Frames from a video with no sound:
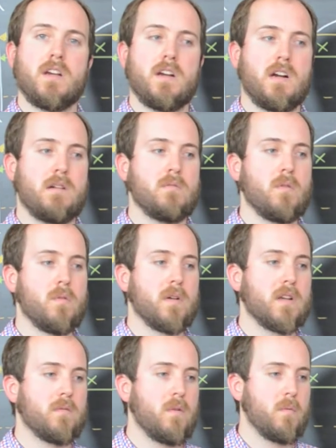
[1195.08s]
What
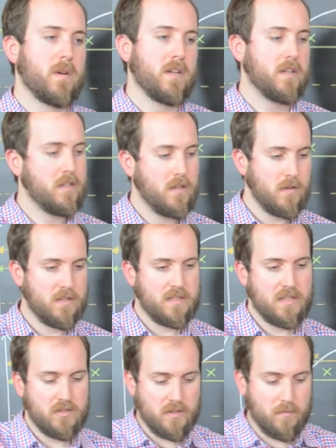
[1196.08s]
we're gonna do is
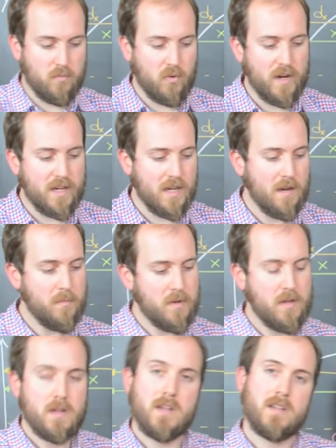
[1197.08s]
essentially break up
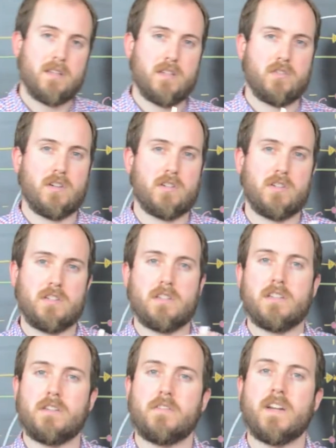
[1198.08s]
these structures into
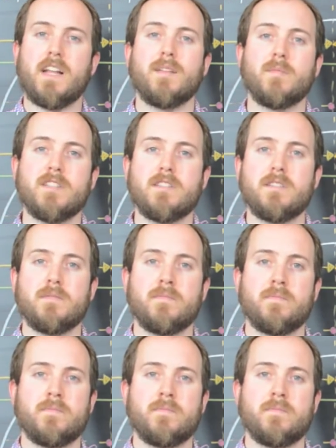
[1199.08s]
different elements,